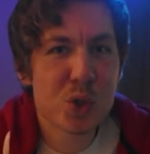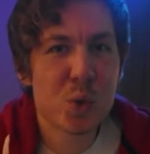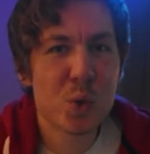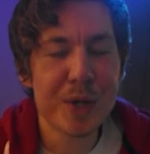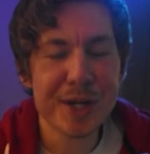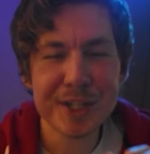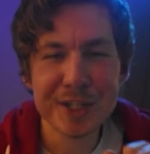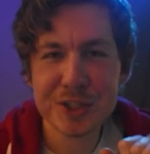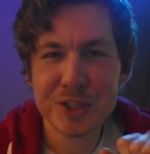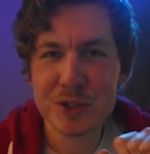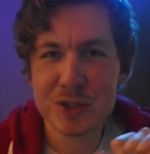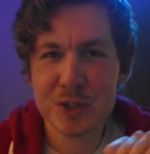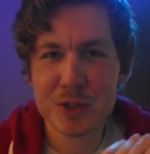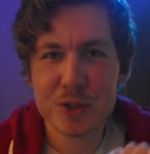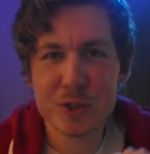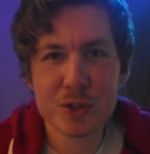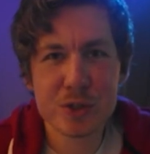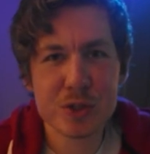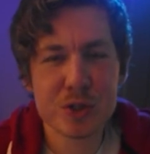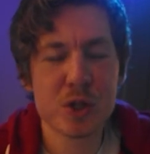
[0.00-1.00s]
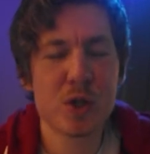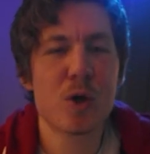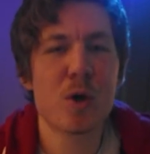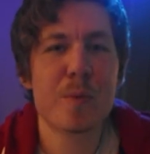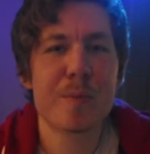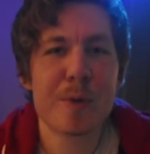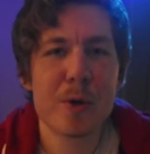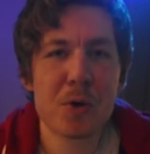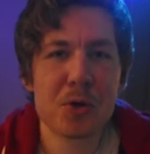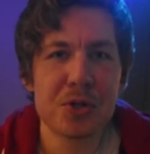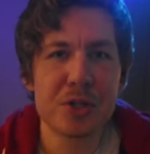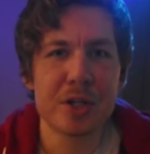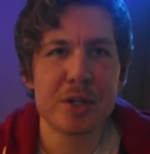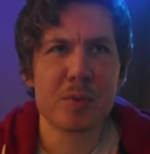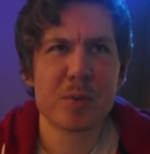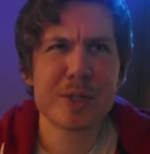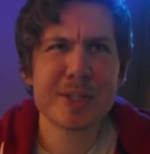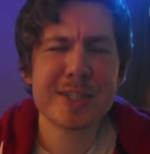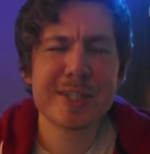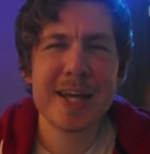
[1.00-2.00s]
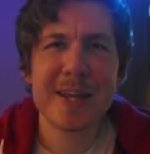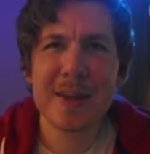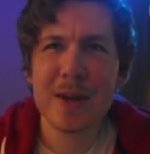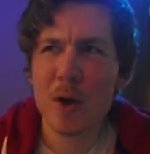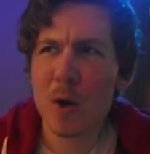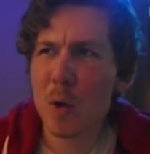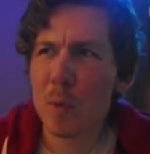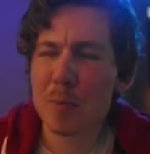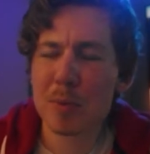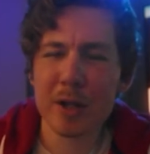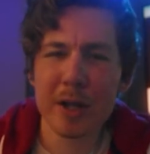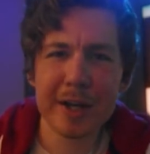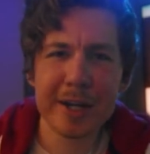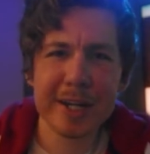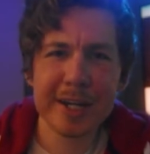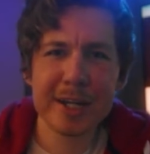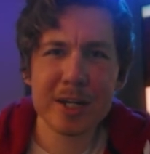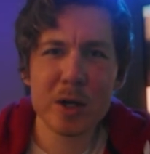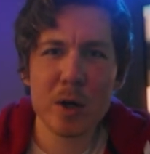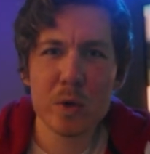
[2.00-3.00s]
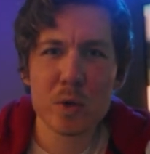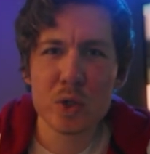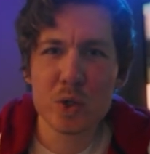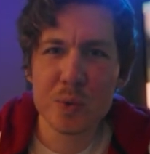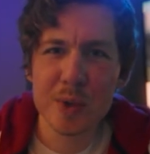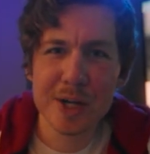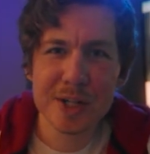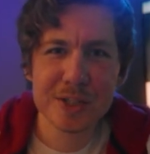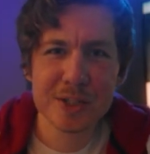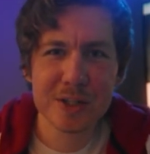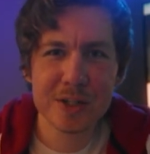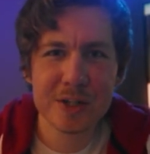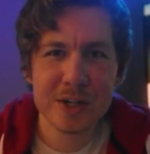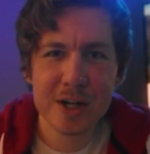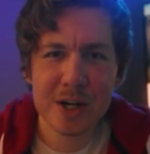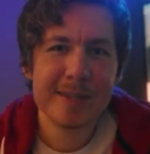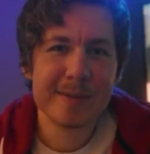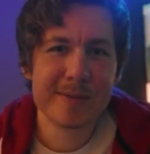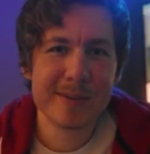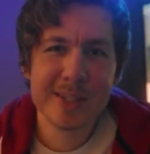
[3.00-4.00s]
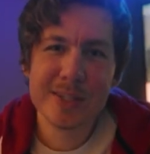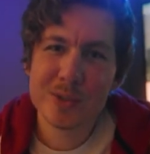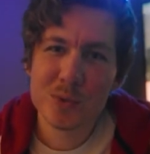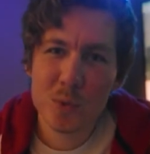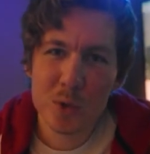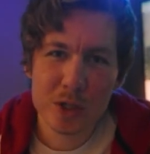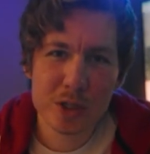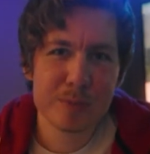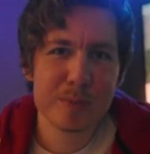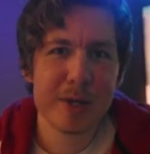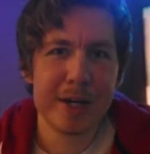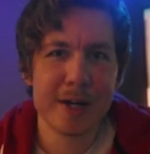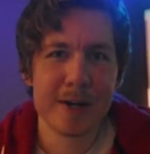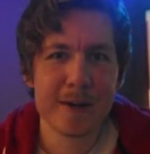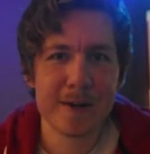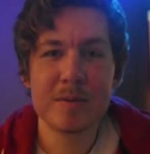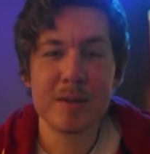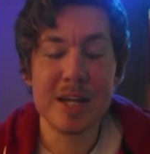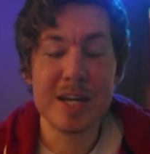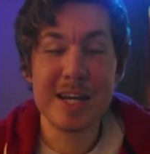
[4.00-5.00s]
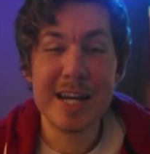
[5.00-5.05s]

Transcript: Twixter slow motion. Wasn't that that old plugin called Twixter? This works better. The